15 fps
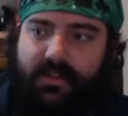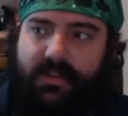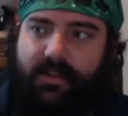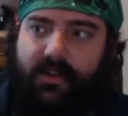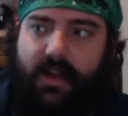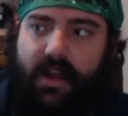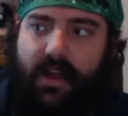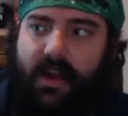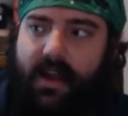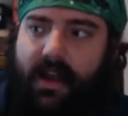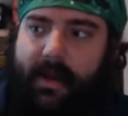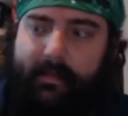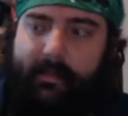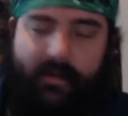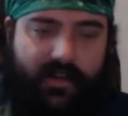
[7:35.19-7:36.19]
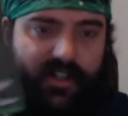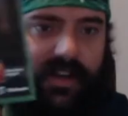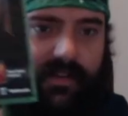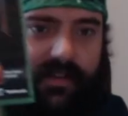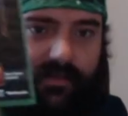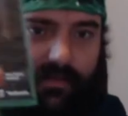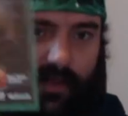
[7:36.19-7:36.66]
So I
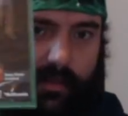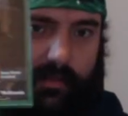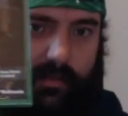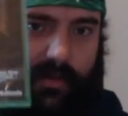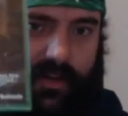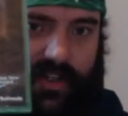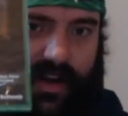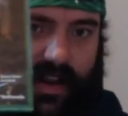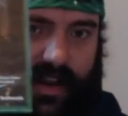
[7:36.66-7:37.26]
really appreciate